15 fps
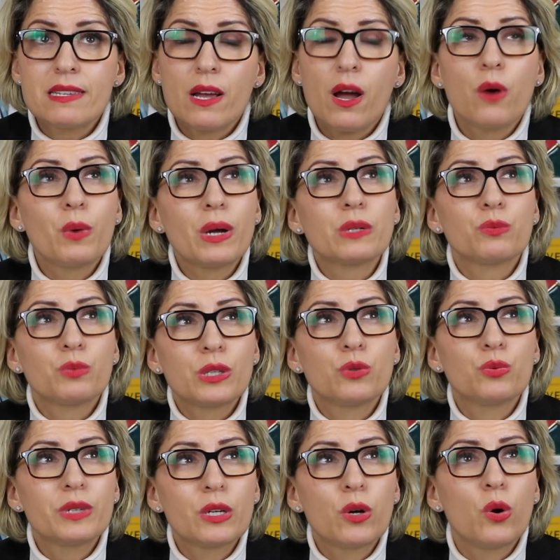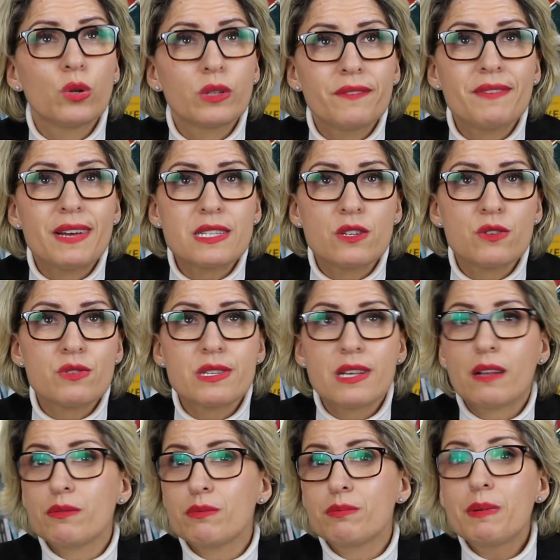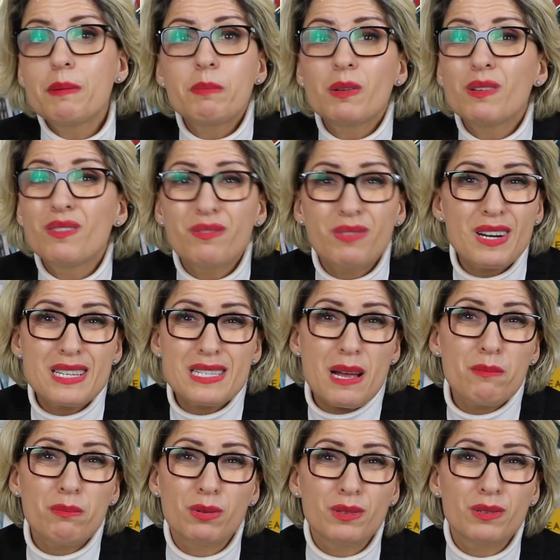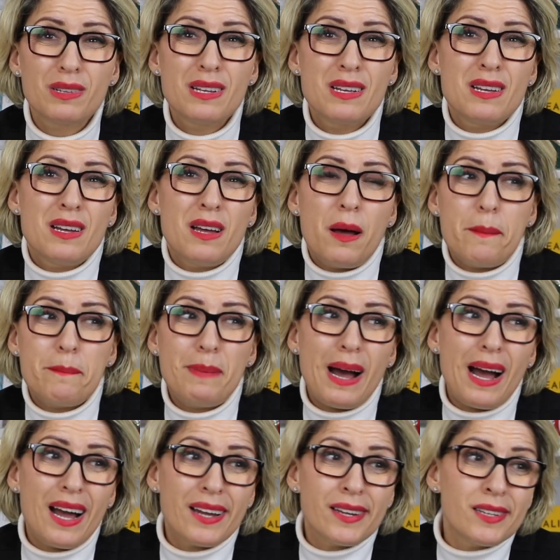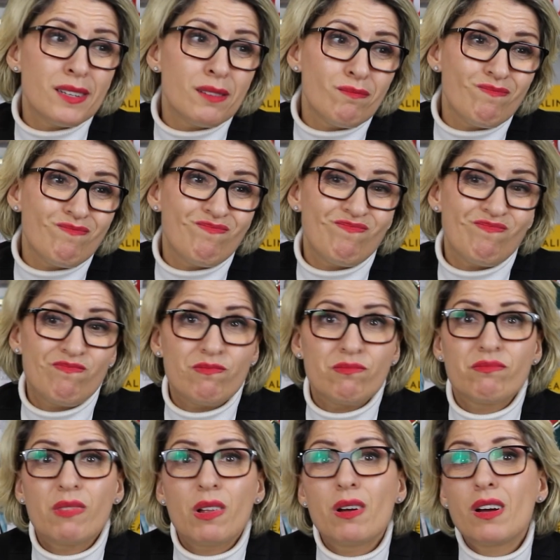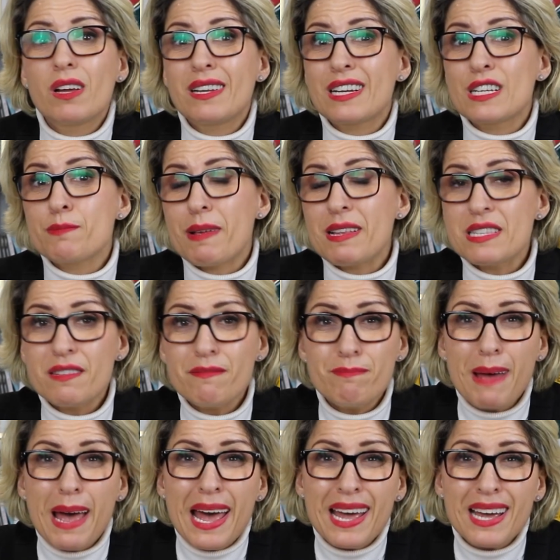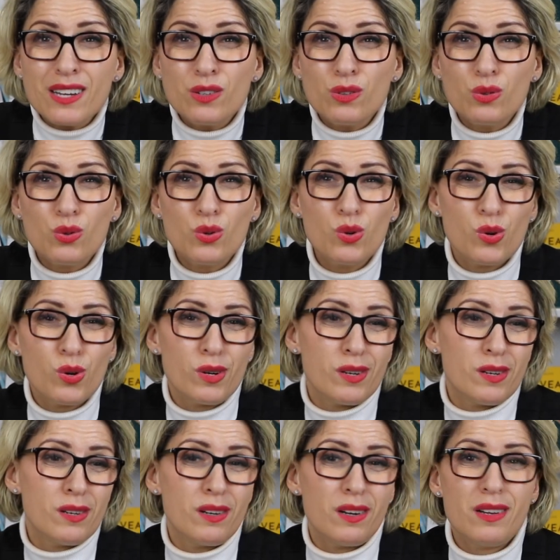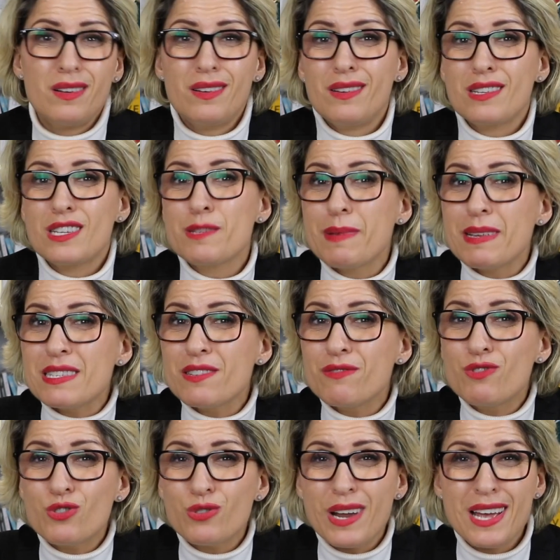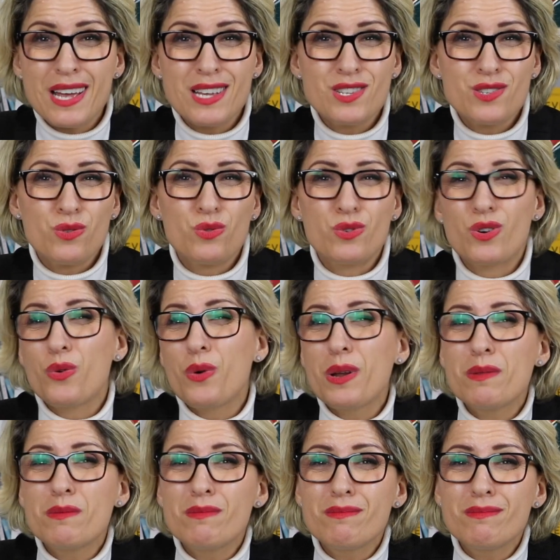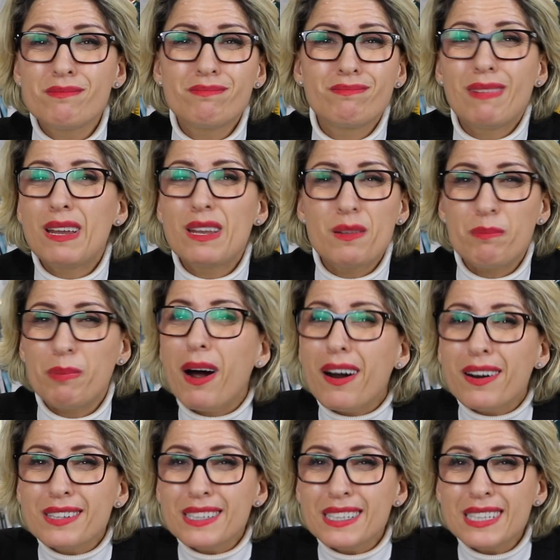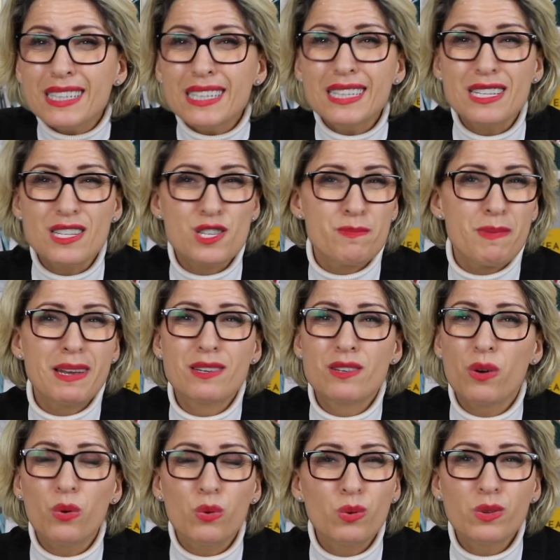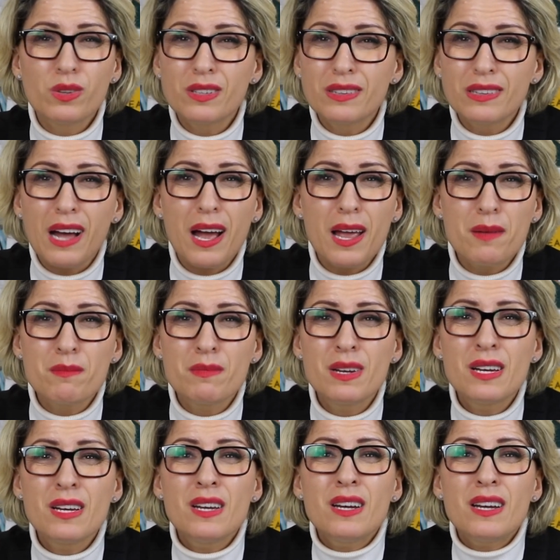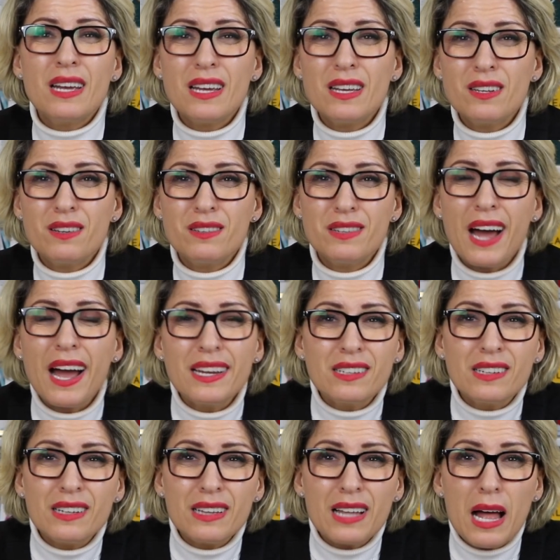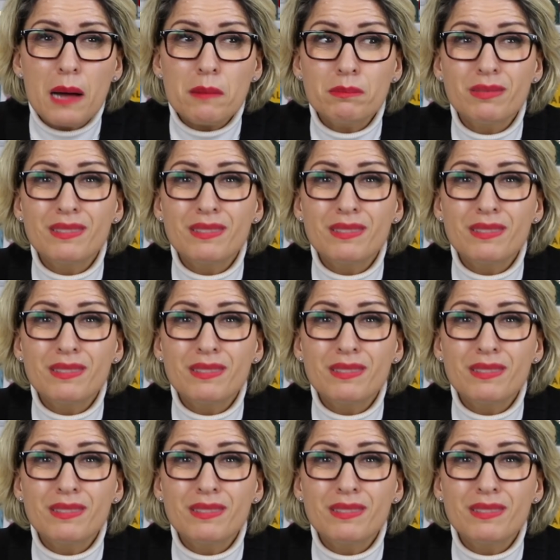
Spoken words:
what do we call invest in yourself? People, for example, buy an expensive bag or expensive dress or go in the party and spend all the time in a nightclub.